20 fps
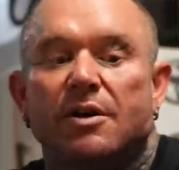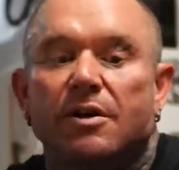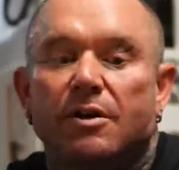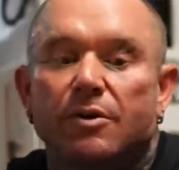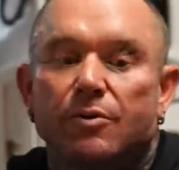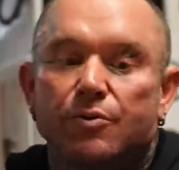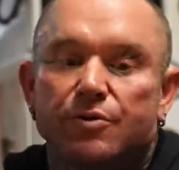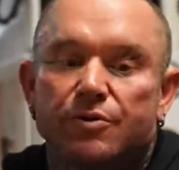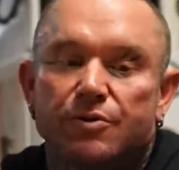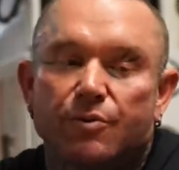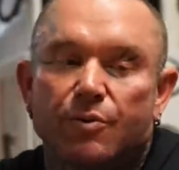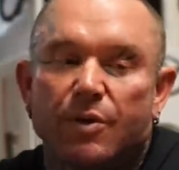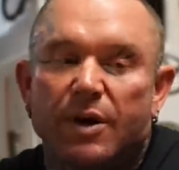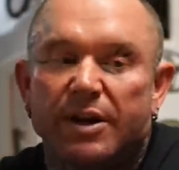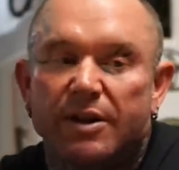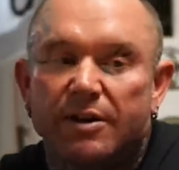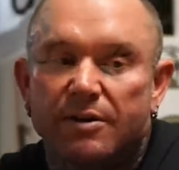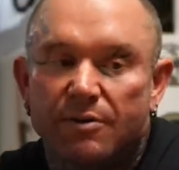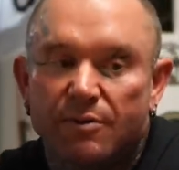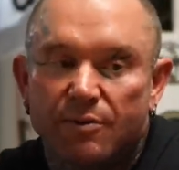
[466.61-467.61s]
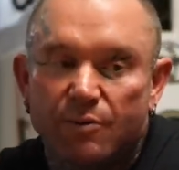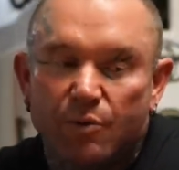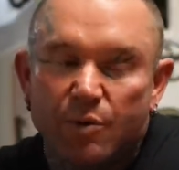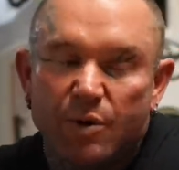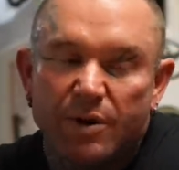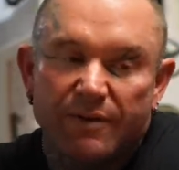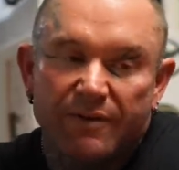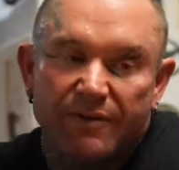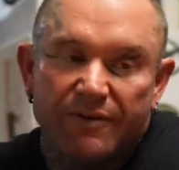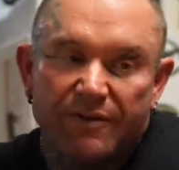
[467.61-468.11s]
lose weight
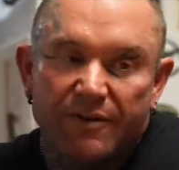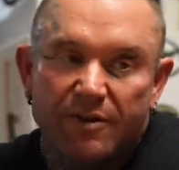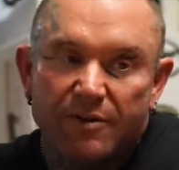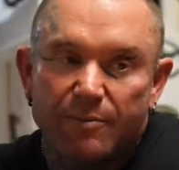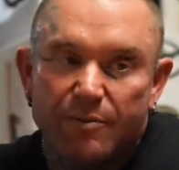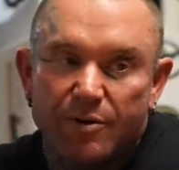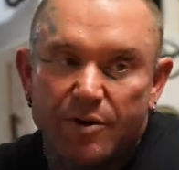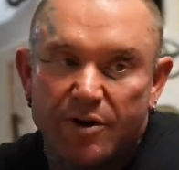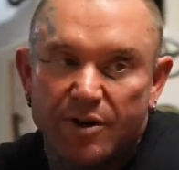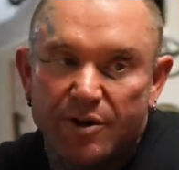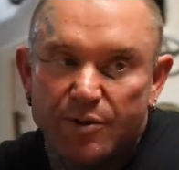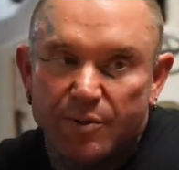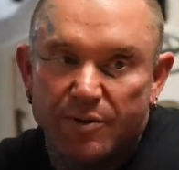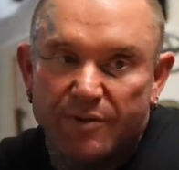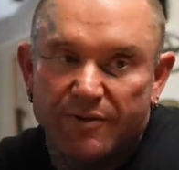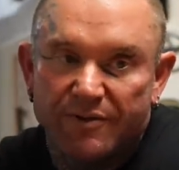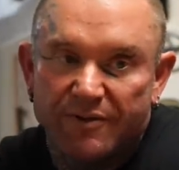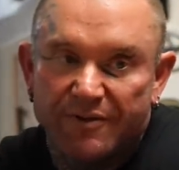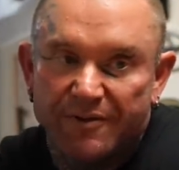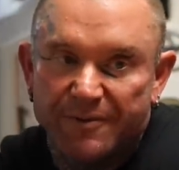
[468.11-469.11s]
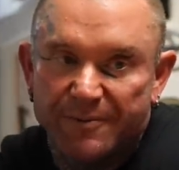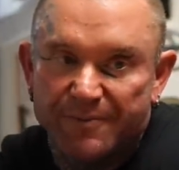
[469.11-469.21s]
with, combined with,